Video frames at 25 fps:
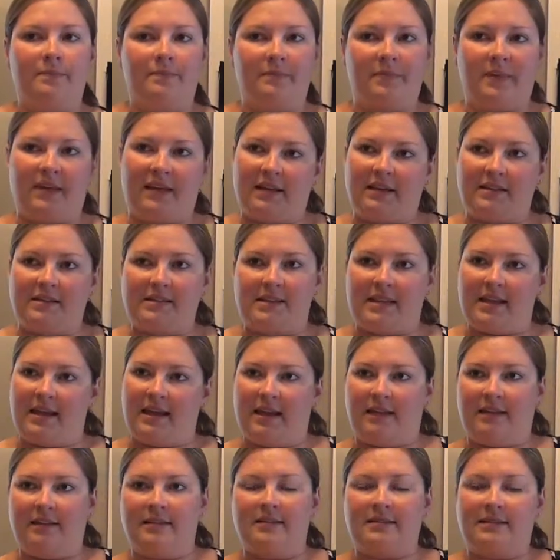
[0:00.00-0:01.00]
because
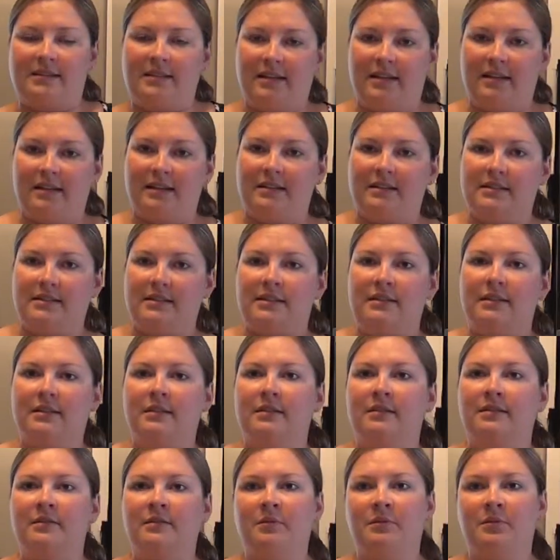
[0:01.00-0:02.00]
they didn't
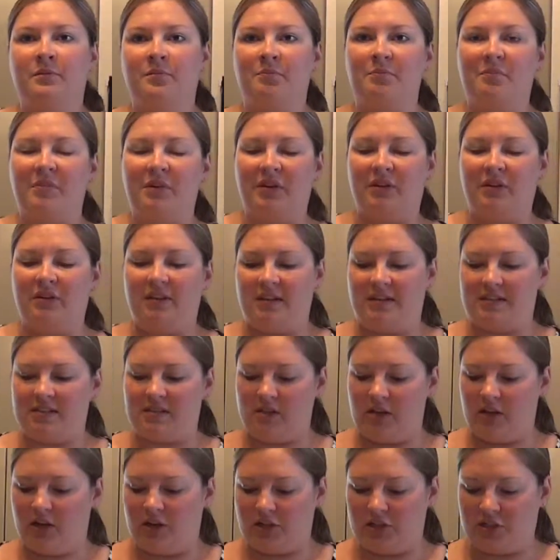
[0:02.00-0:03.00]
build these
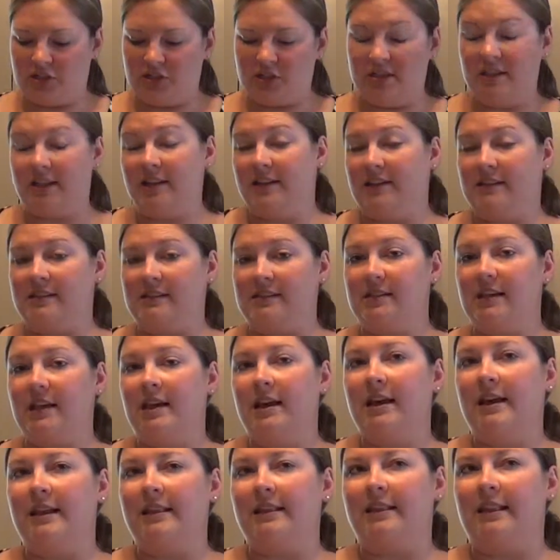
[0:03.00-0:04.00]
large things
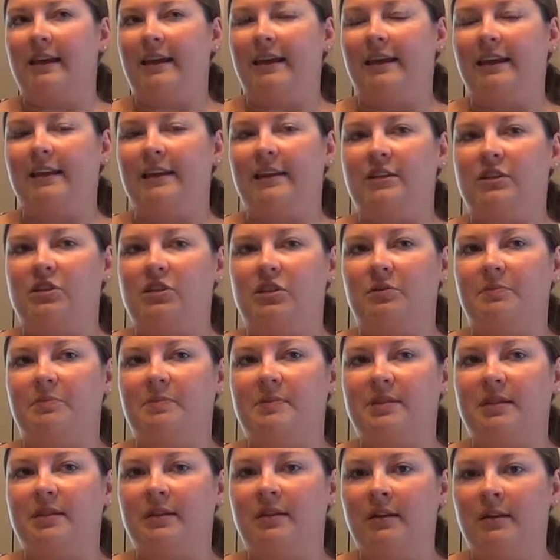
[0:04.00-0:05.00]
like
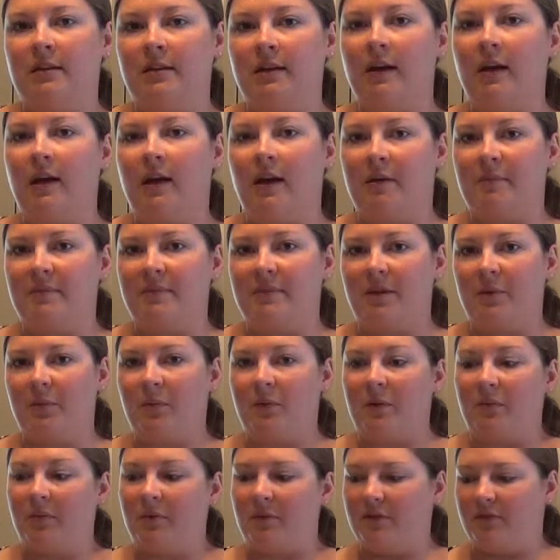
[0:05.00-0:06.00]
Egypt that
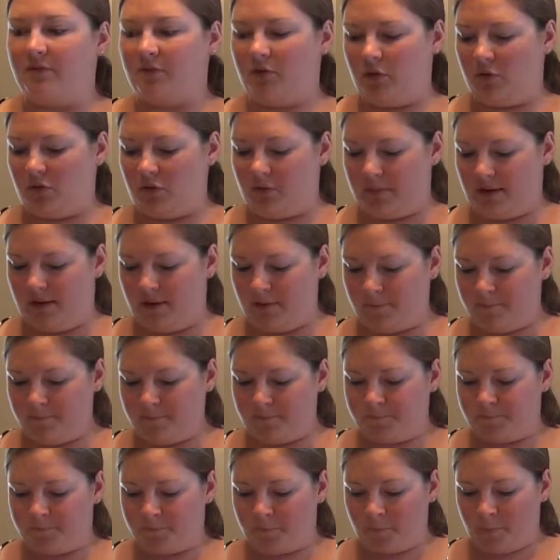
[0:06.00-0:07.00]
we would have known about.
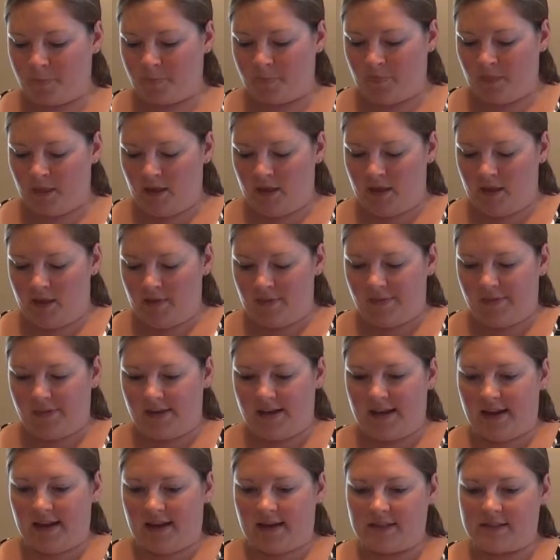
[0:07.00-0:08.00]
The
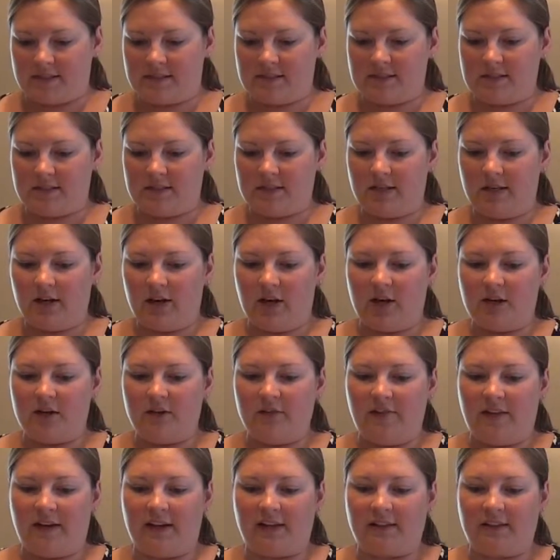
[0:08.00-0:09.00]
next
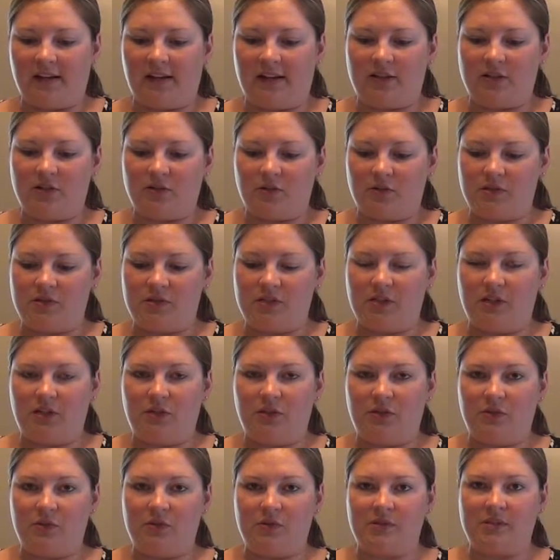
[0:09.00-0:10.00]
artifact that I chose to
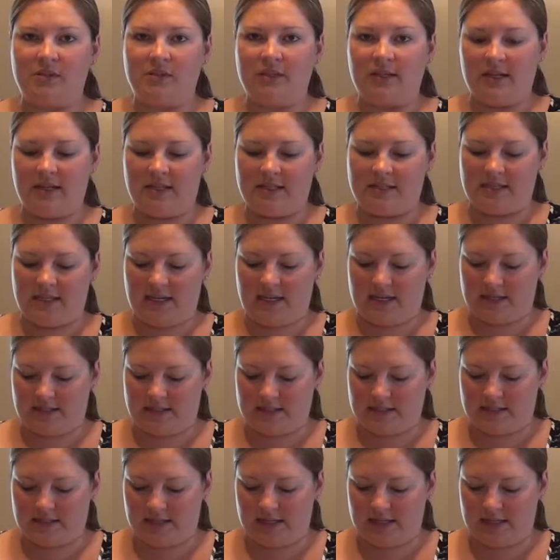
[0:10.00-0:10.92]
use is a